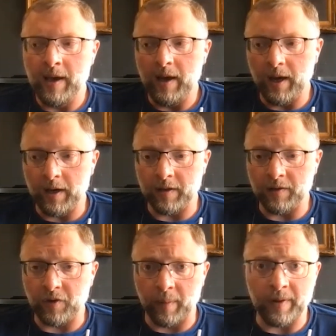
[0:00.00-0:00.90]
Uh, the
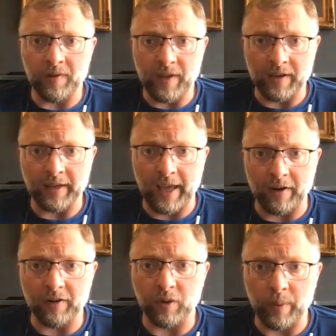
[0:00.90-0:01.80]
sermons tend to cater
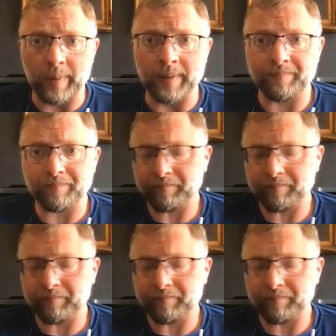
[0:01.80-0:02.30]
to the women.